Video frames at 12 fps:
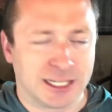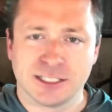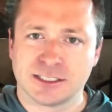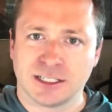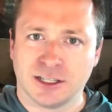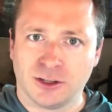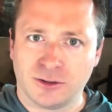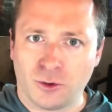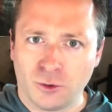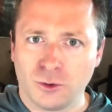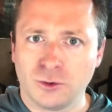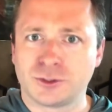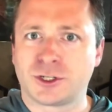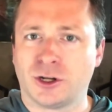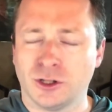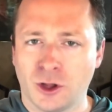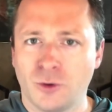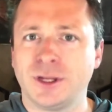It is an old
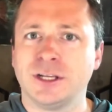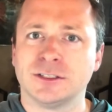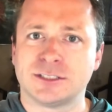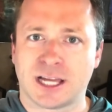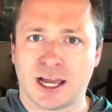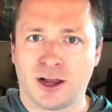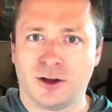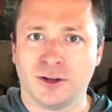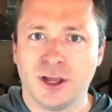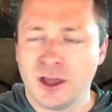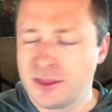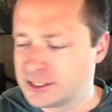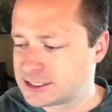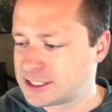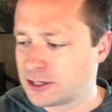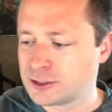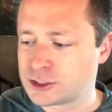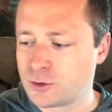colonial town. The
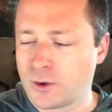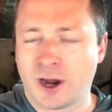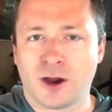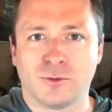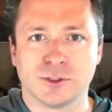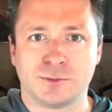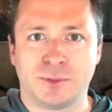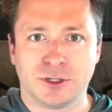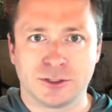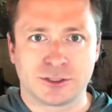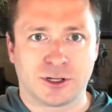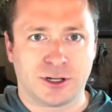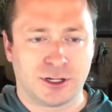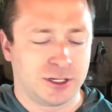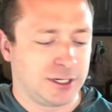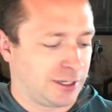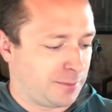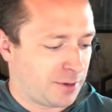center square was built
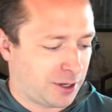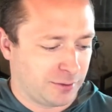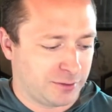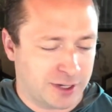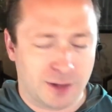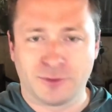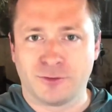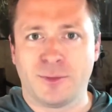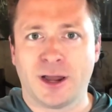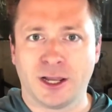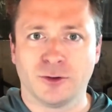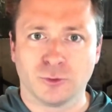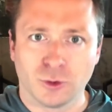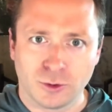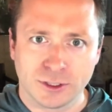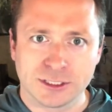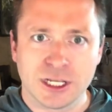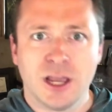on uh, on top of Mayan
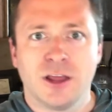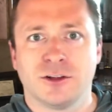ruins.